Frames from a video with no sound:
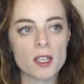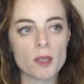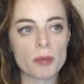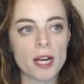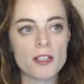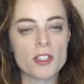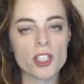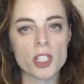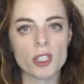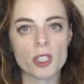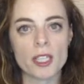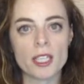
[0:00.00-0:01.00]
on the browser
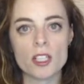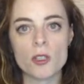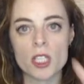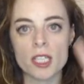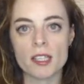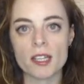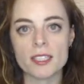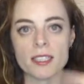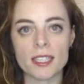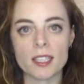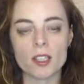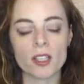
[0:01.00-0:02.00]
you're in, usually like it's a
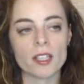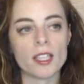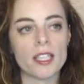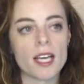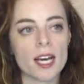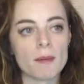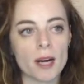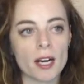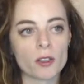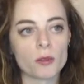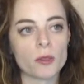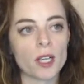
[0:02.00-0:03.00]
little curly
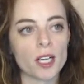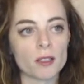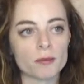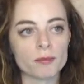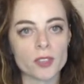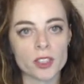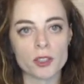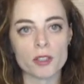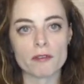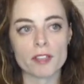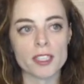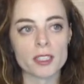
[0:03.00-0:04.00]
arrow that you can
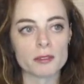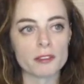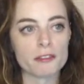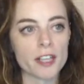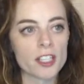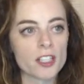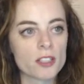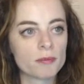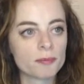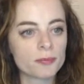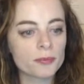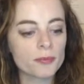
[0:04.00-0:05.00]
find to refresh.
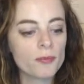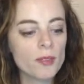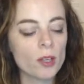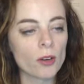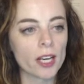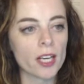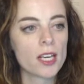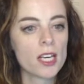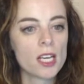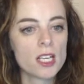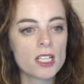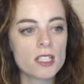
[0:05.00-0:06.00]
Okay,
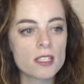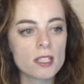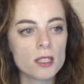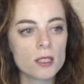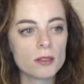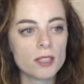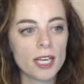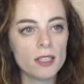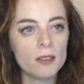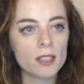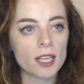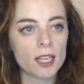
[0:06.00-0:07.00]
so
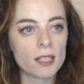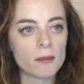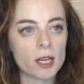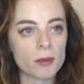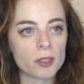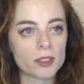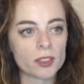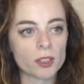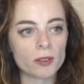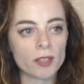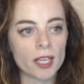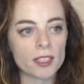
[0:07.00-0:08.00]
now I want to
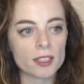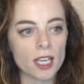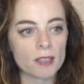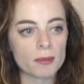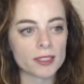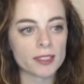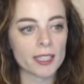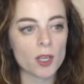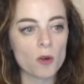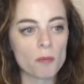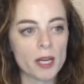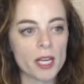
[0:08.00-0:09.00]
create, let's say, the
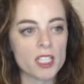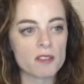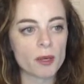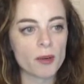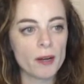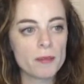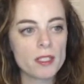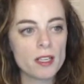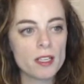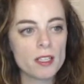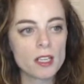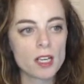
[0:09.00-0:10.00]
home page of my
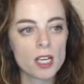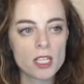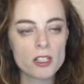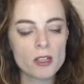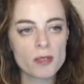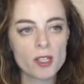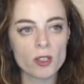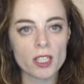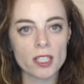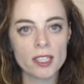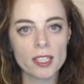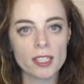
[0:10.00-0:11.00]
website. So I'm going to
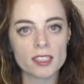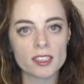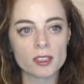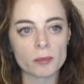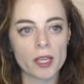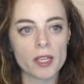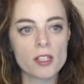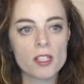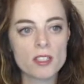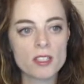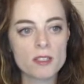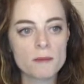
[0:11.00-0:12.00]
click into
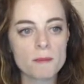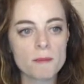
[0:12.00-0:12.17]
pages.